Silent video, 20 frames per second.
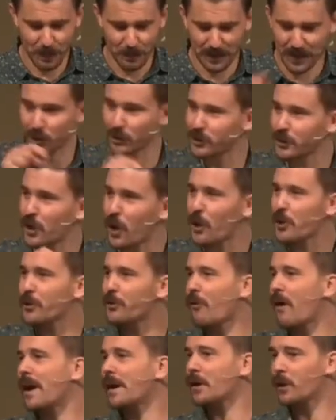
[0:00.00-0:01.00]
Because no
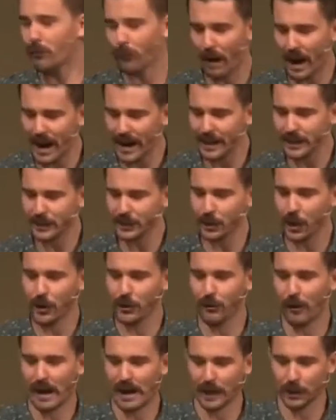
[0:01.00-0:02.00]
greater grace,
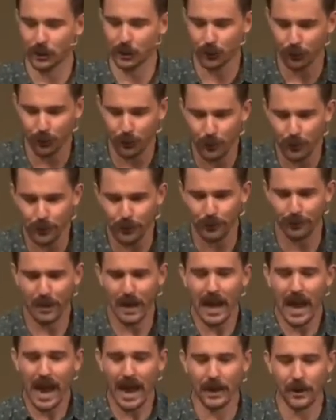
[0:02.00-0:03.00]
no greater
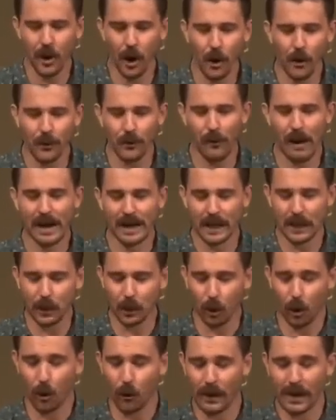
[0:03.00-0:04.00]
truth, and no greater
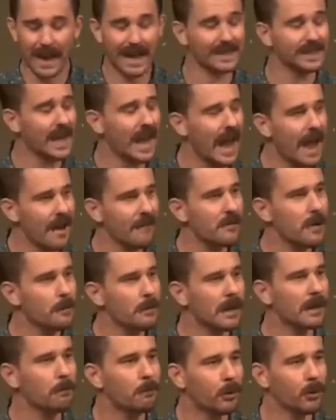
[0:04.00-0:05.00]
glory has ever
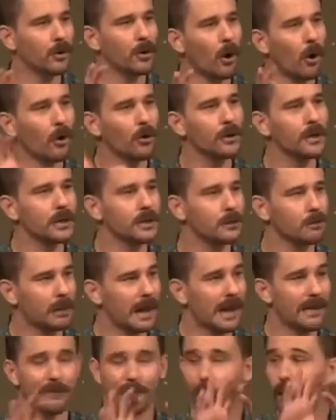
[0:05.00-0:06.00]
been put on
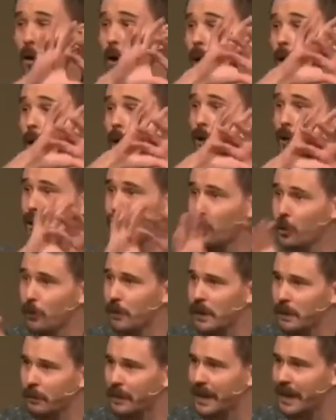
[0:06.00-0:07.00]
display for
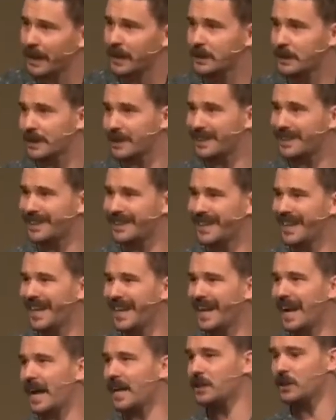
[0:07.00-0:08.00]
human beings to
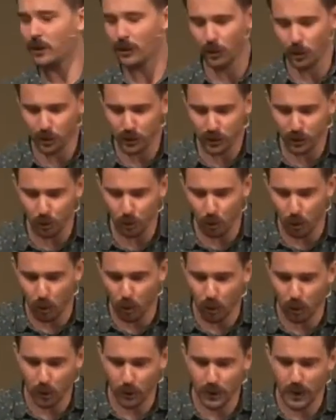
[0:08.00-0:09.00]
see and to look
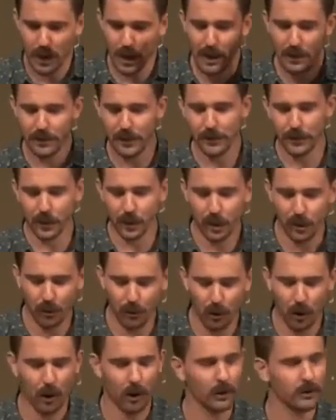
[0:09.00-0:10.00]
toward than the
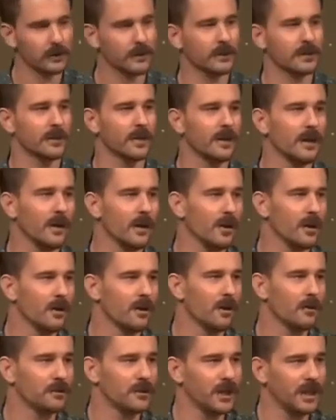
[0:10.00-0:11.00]
cross
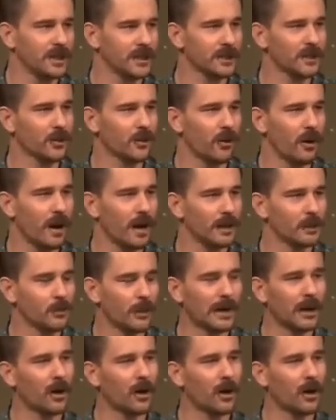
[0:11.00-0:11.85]
of Jesus Christ.